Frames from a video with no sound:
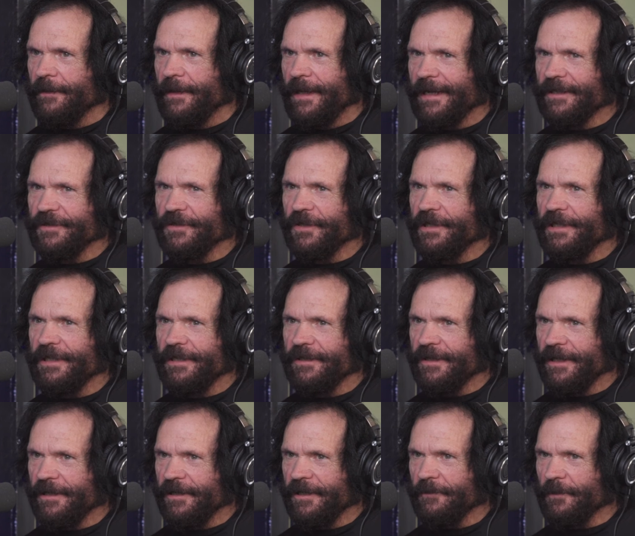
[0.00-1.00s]
Actually, he
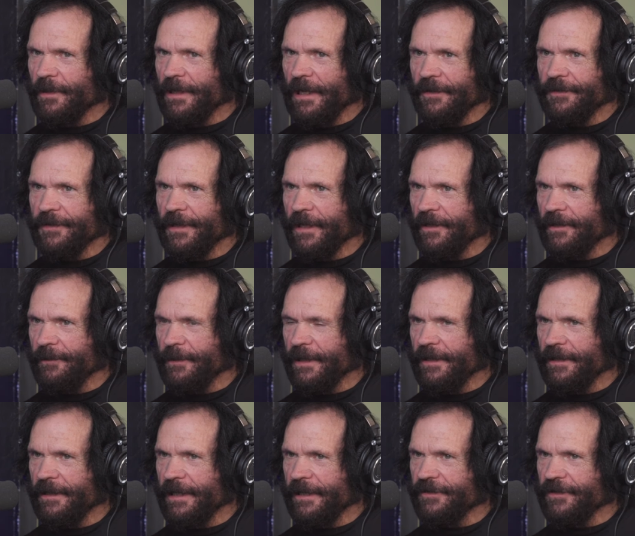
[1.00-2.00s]
did it without telling
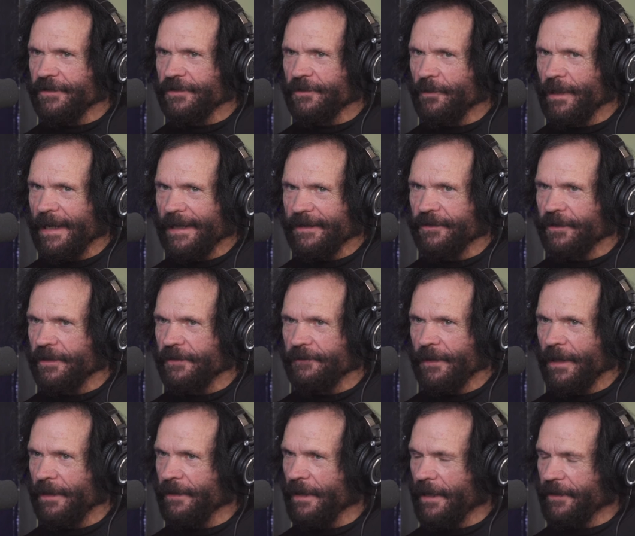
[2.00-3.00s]
me, and I just gradually
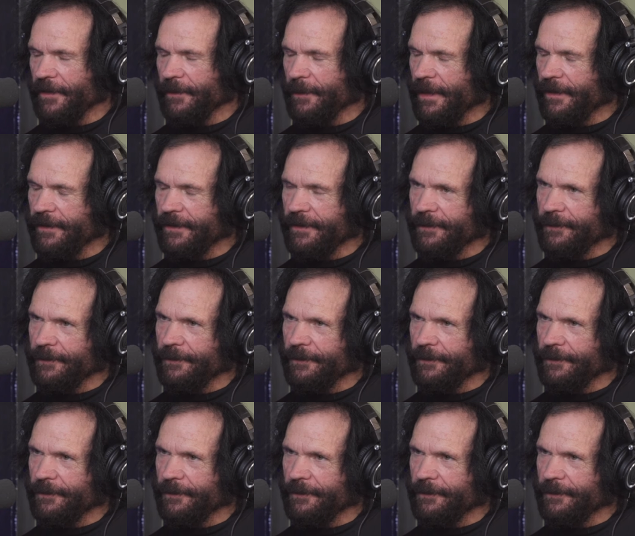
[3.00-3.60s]
found out about it.